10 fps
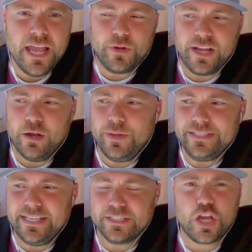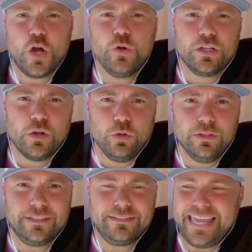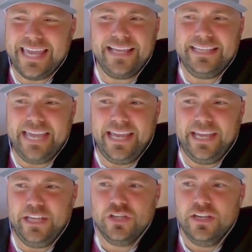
And what I always say is Coca-Cola can't gauge